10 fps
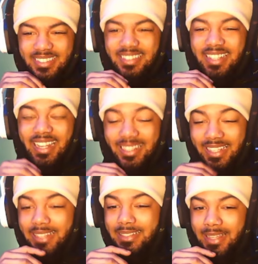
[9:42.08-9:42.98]
I
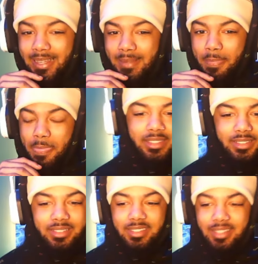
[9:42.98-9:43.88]
like that.
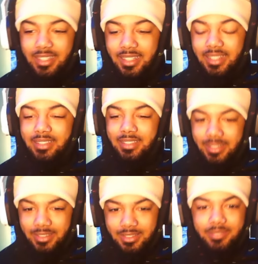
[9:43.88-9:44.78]
I like
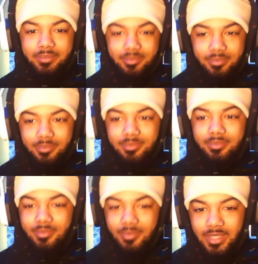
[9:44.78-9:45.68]

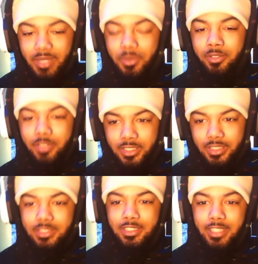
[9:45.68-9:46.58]
that. They work really
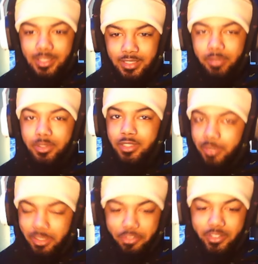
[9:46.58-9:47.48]
good together. They really
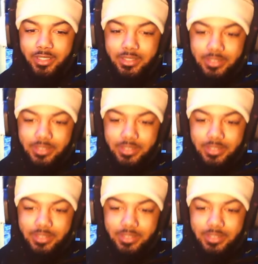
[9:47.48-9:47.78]
were friends.